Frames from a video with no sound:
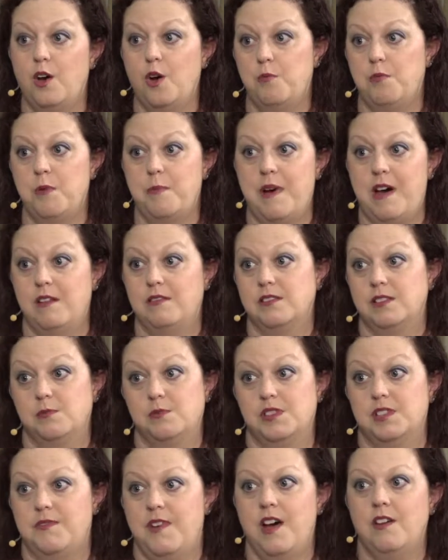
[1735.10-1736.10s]
Hope Abounds
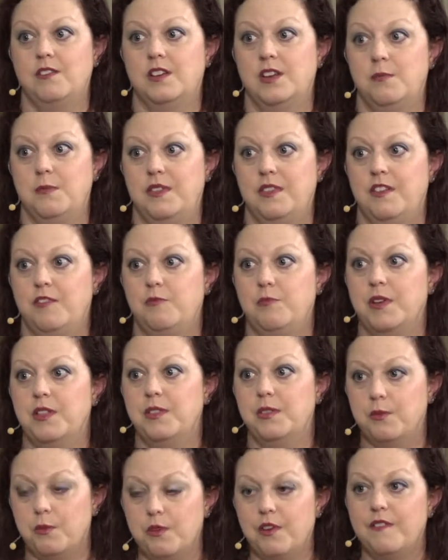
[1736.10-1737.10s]
was founded. I mean, they've
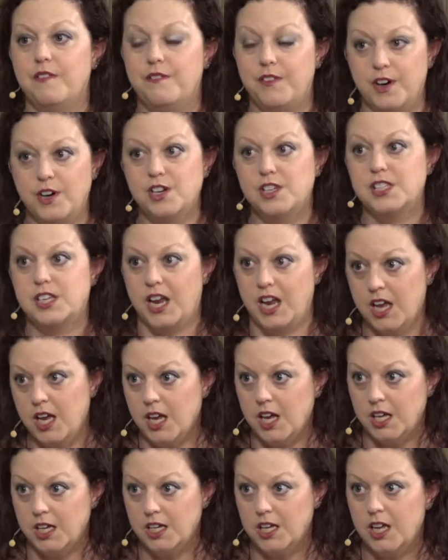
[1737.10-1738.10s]
been through it
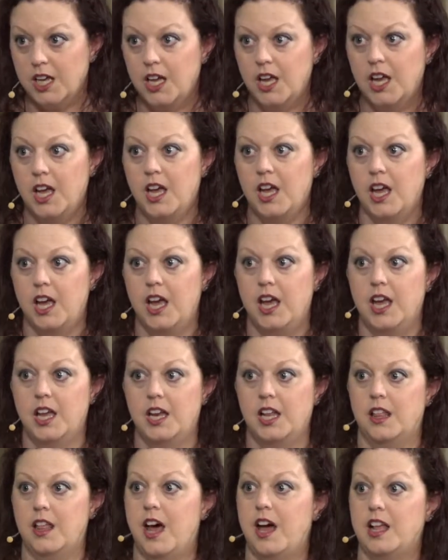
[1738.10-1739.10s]
firsthand,
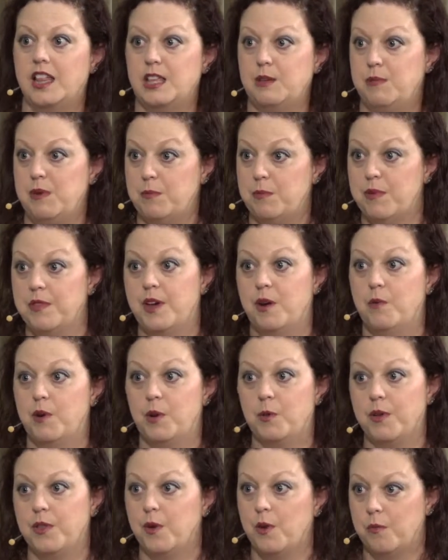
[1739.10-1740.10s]
and a lot of the people that
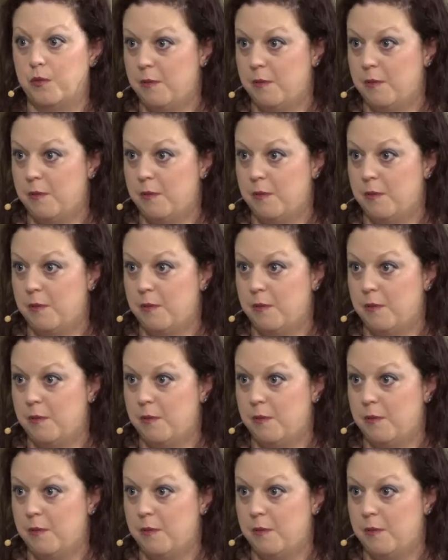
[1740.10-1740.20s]
work with Hope